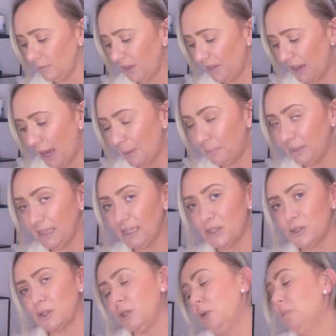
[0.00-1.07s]
that I
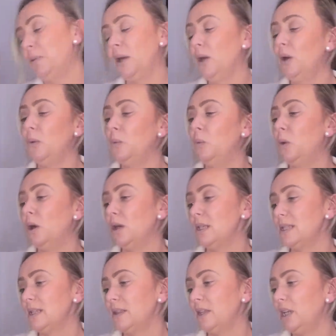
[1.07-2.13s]
picked up
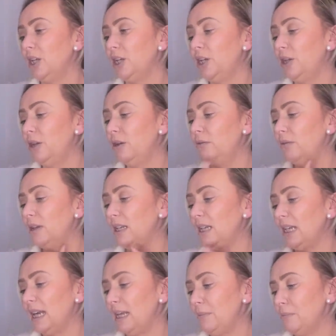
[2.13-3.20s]
was the Lacura
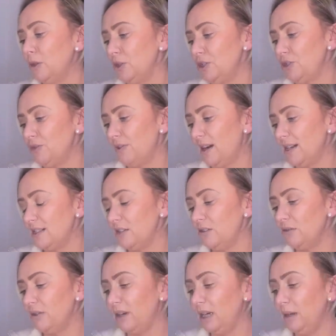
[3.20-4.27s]
Light Moisturising
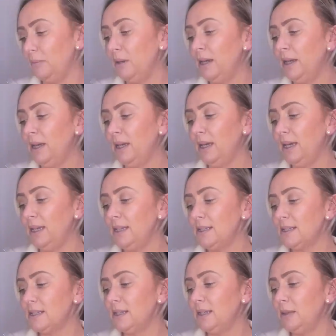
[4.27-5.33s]
Cream
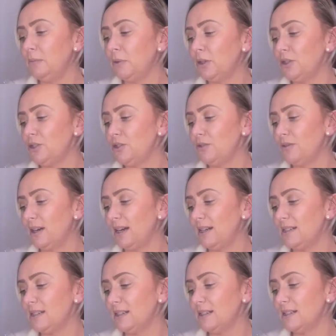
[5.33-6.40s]
instantly
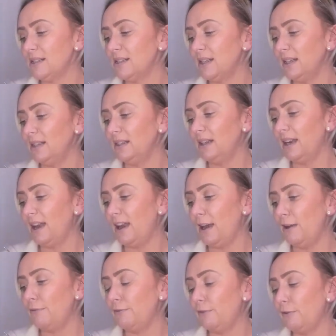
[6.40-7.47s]
moisturizing
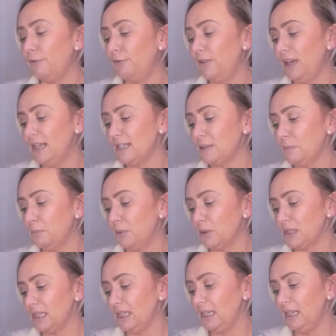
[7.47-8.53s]
skincare for face and
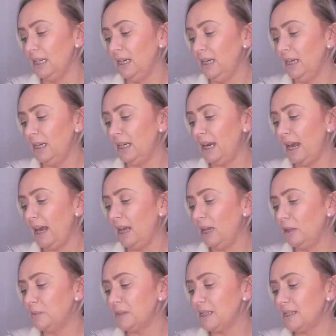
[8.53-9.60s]
body. It, it
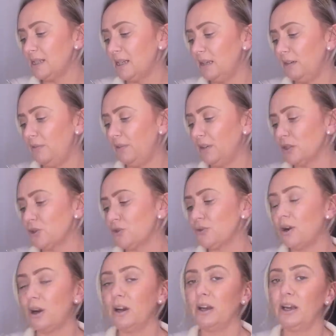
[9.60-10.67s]
helps the skin feel
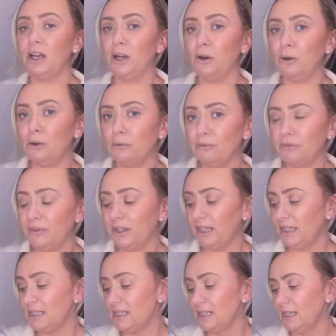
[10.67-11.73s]
stronger and
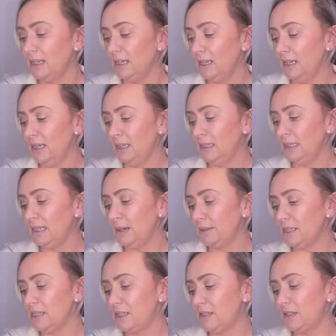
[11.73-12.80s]
comforted. Now
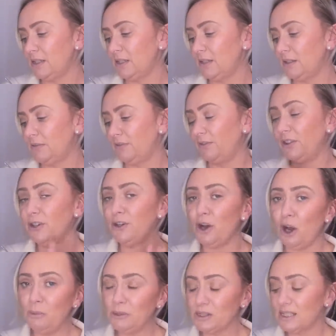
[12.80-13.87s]
it's for
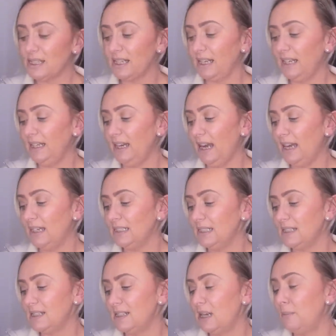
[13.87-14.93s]
normal skin and
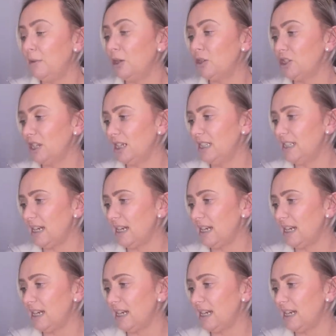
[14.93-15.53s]
it's dermatologically